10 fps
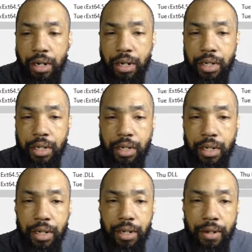
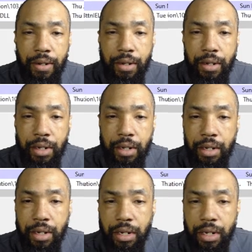
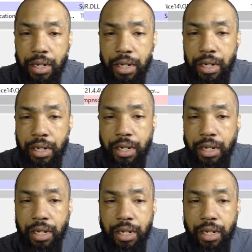(no one is talking)